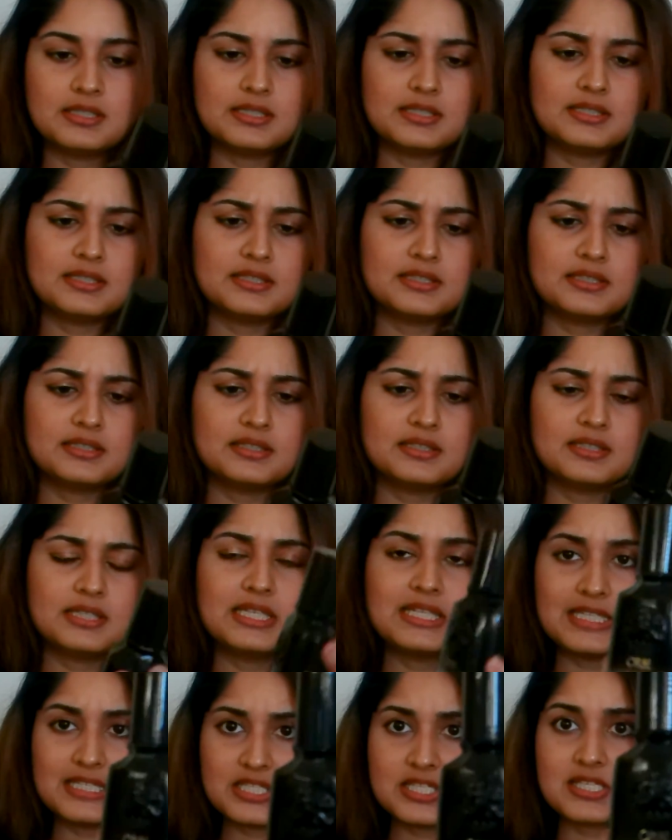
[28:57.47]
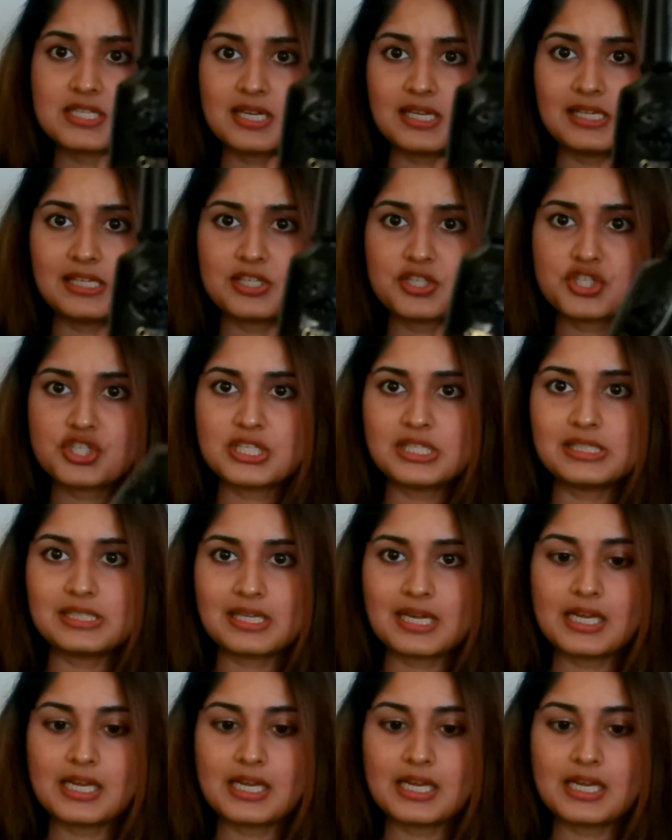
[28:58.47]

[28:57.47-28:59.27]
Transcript: uh, heat styling sheet